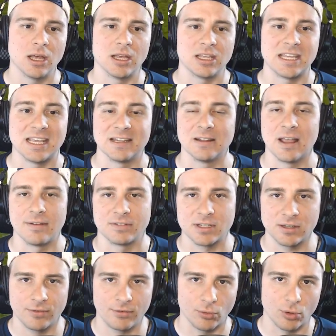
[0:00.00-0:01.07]
He had left
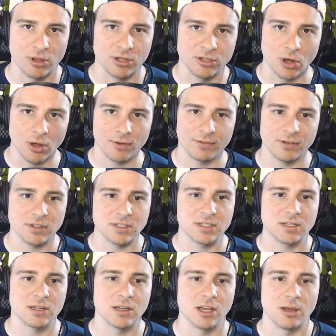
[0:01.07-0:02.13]
for the
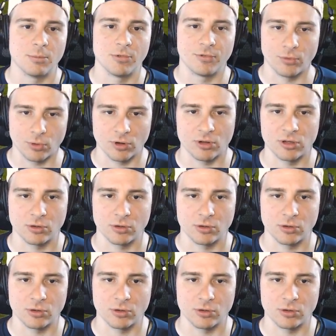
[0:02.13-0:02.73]
Dolphins before the